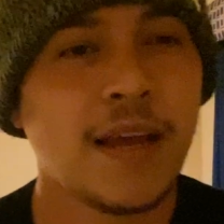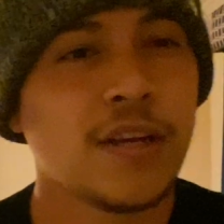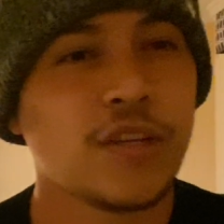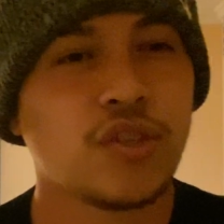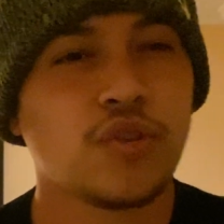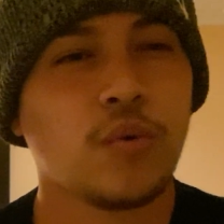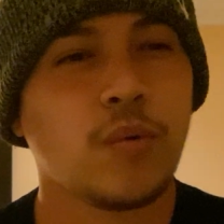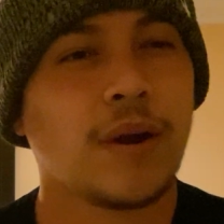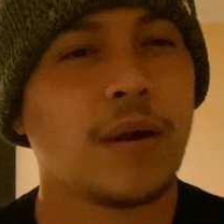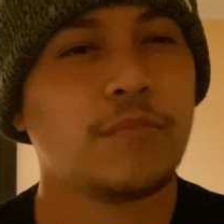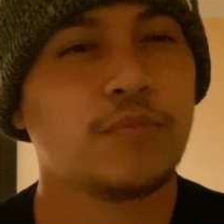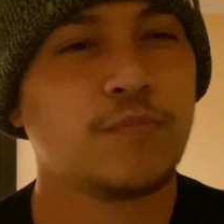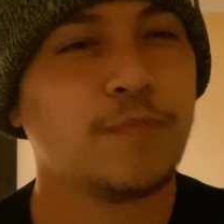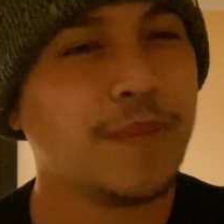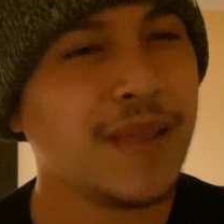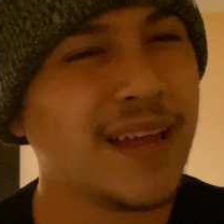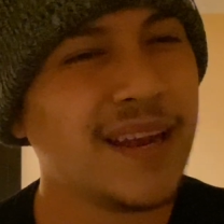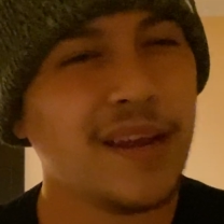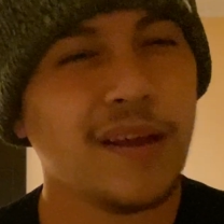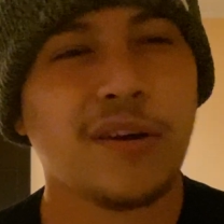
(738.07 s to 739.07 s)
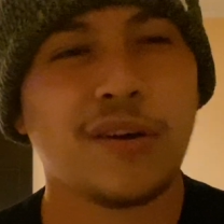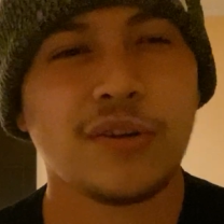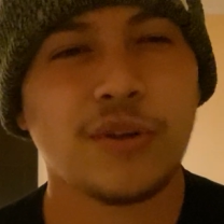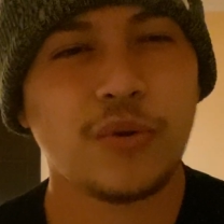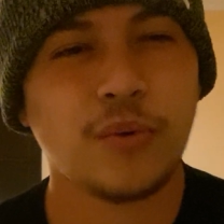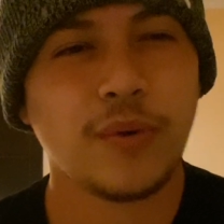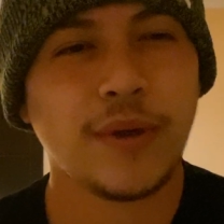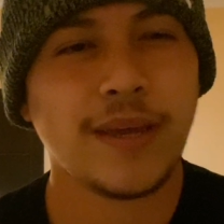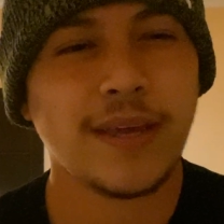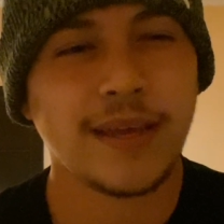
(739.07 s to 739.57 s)
So what I'm planning on
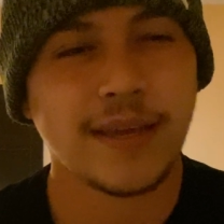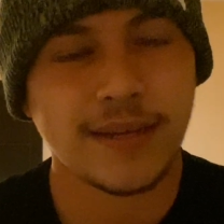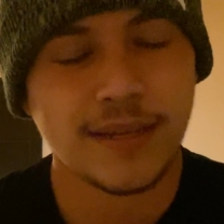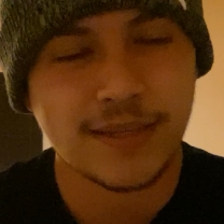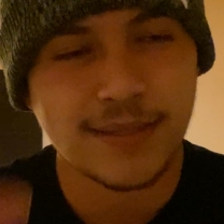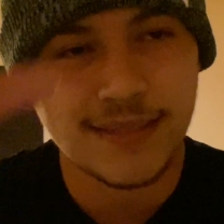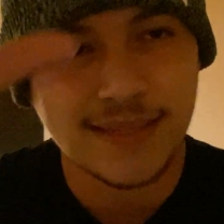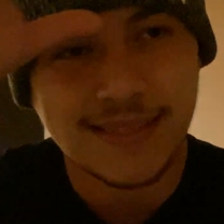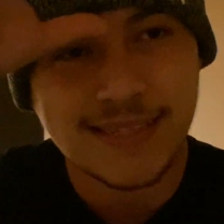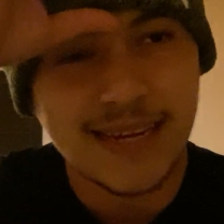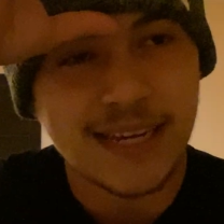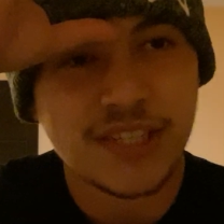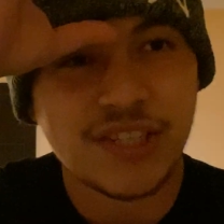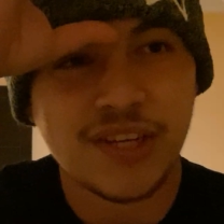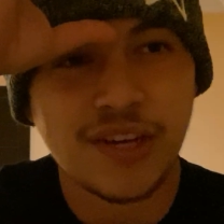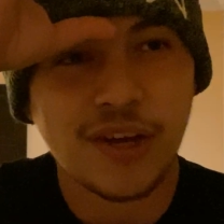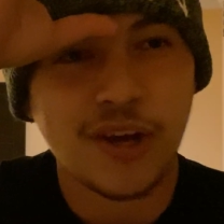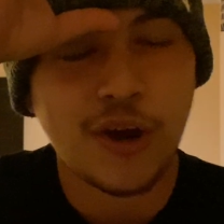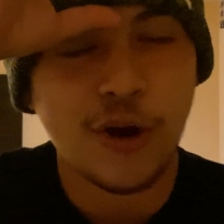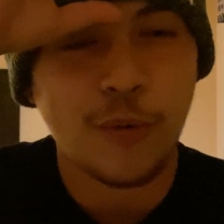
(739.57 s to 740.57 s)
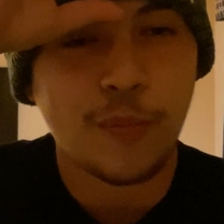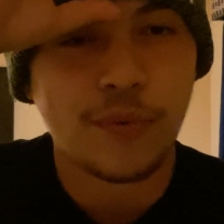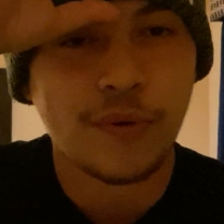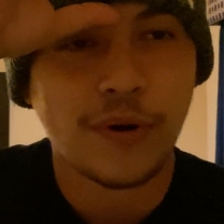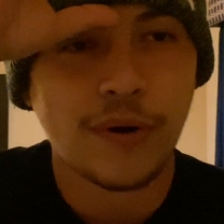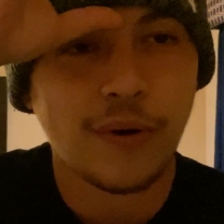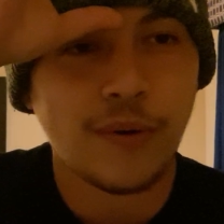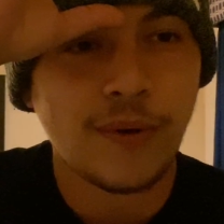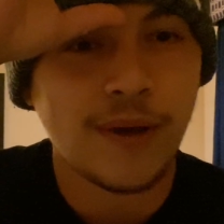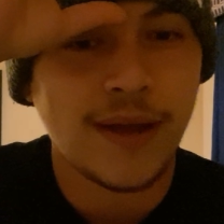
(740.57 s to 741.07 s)
doing is attaching a
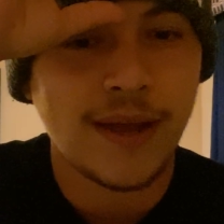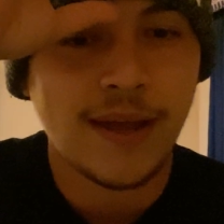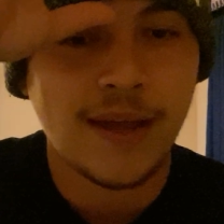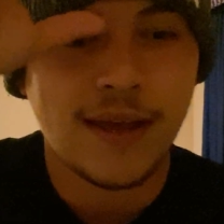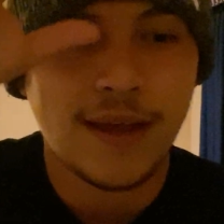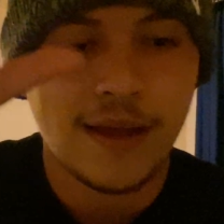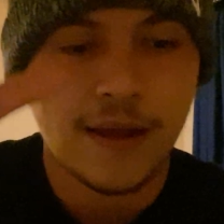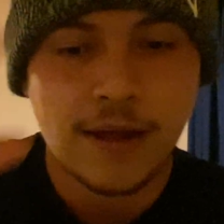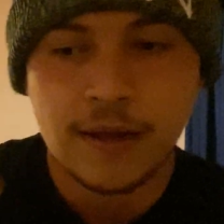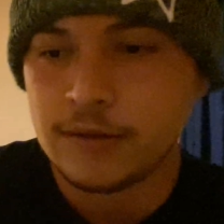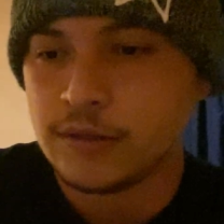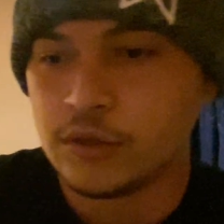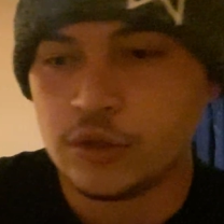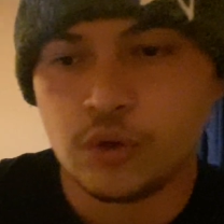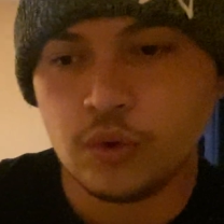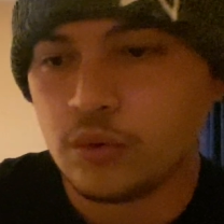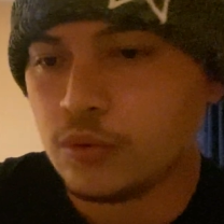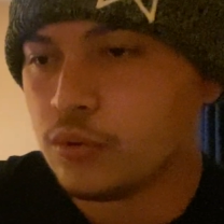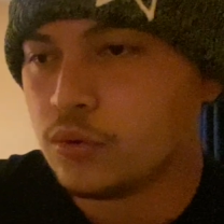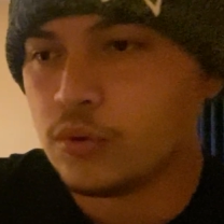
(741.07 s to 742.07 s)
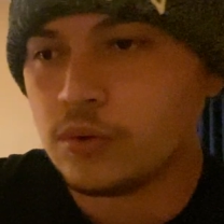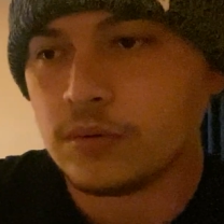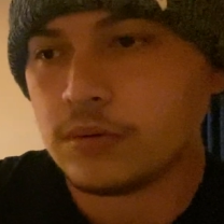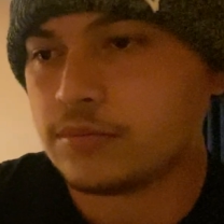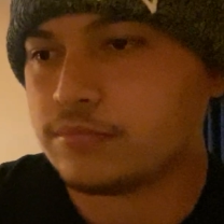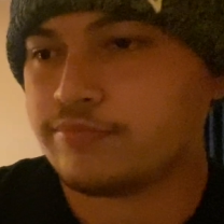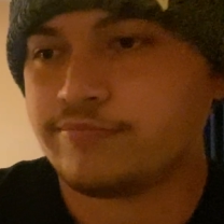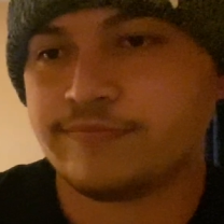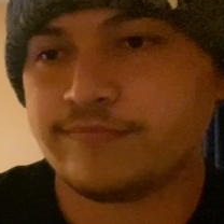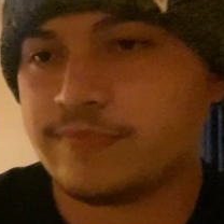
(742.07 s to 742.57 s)
GoPro,
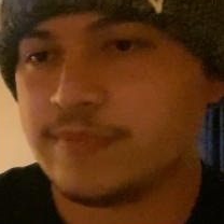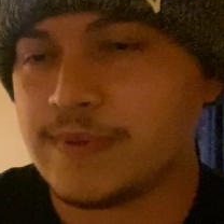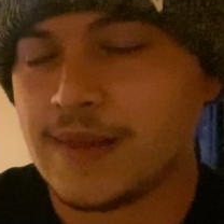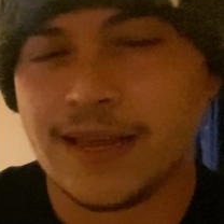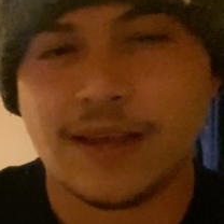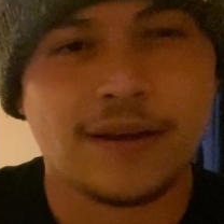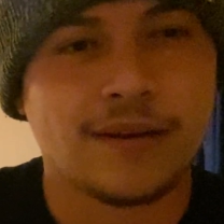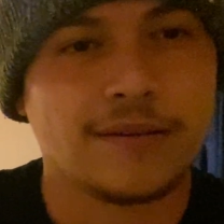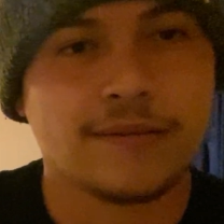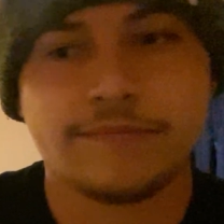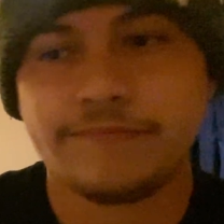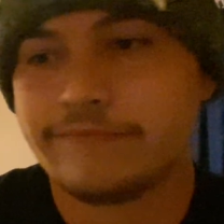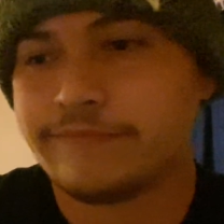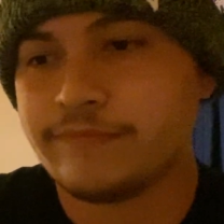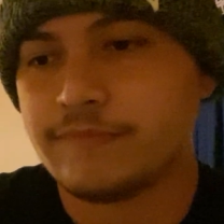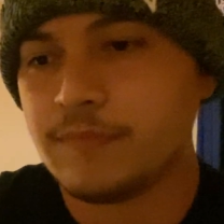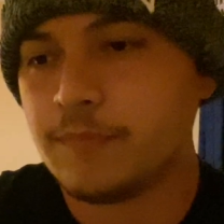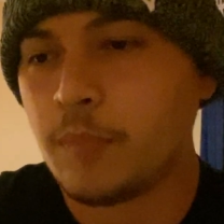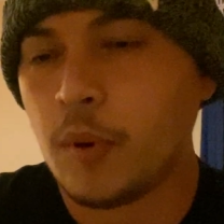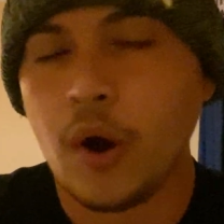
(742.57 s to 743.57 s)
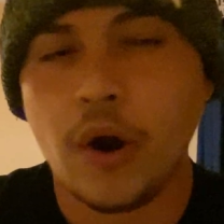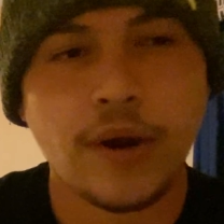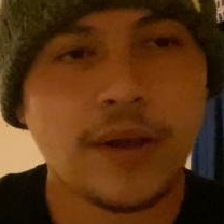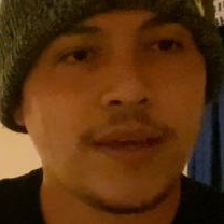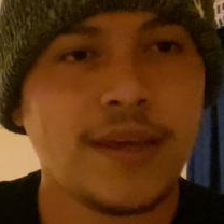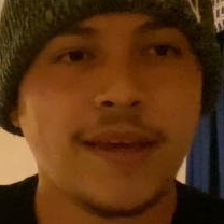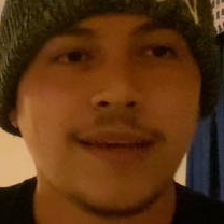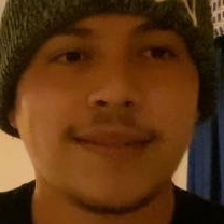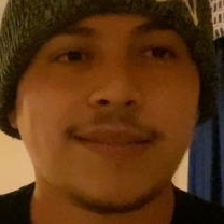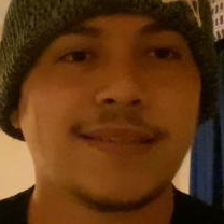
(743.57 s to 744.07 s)
do like a
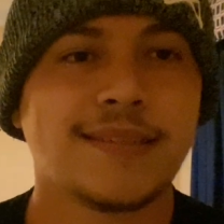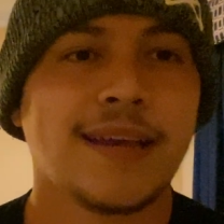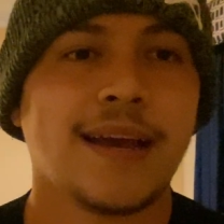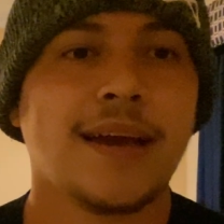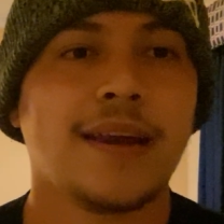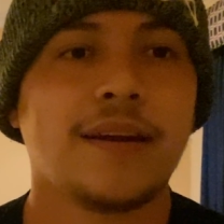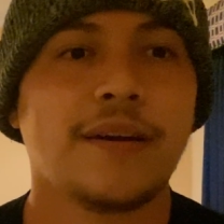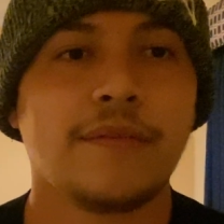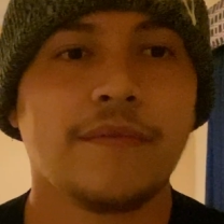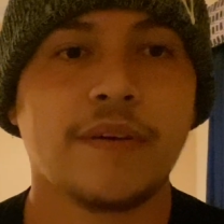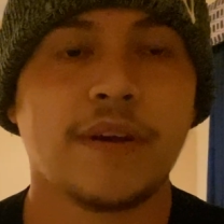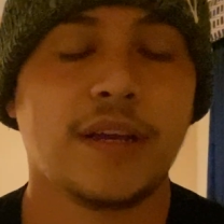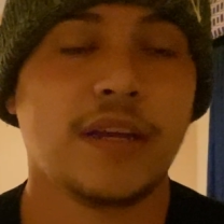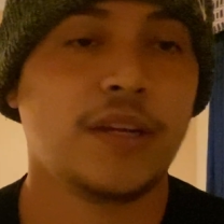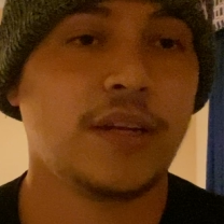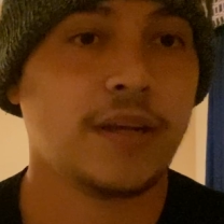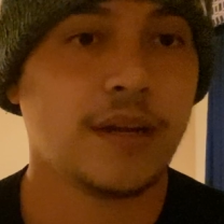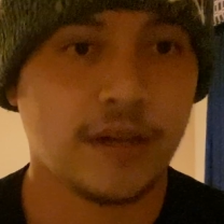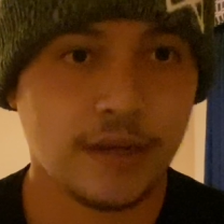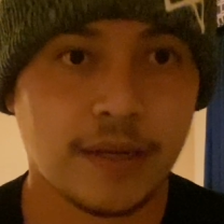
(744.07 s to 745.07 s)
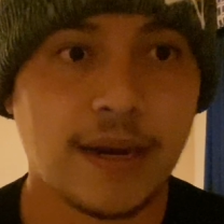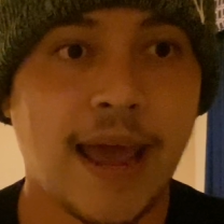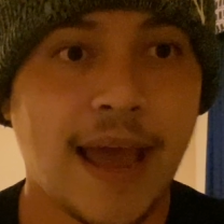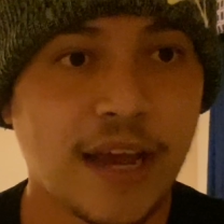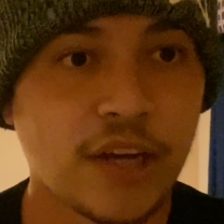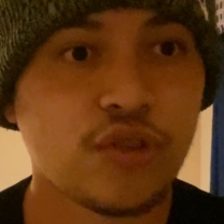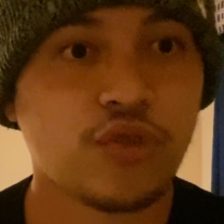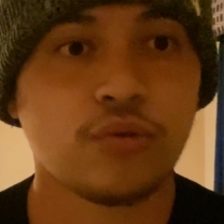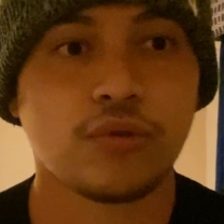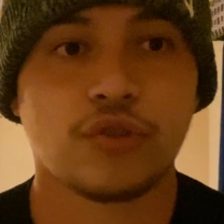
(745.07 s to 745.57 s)
parking inside of an
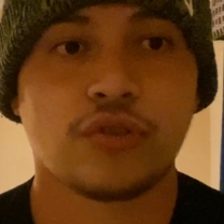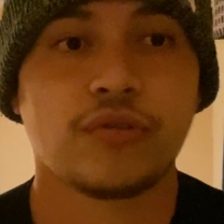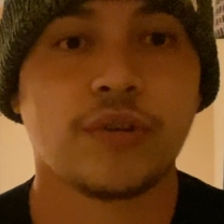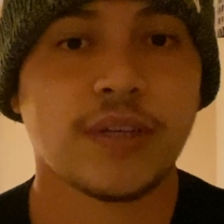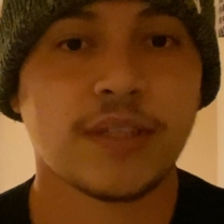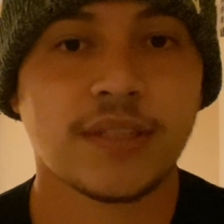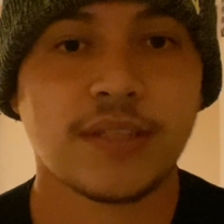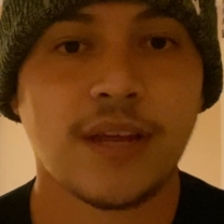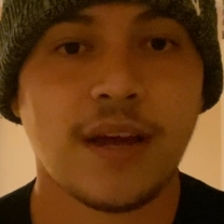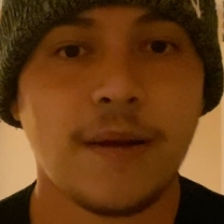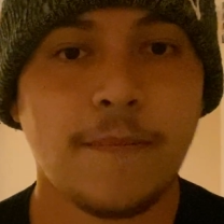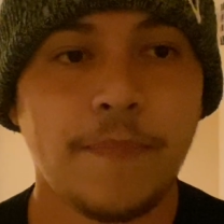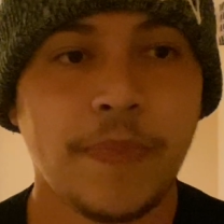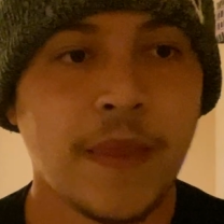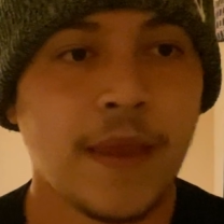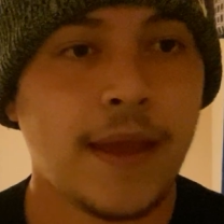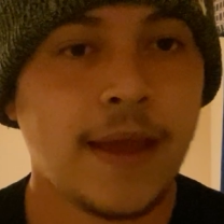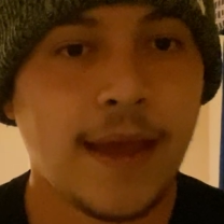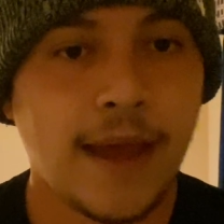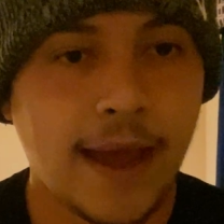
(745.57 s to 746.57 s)
actual truck stop.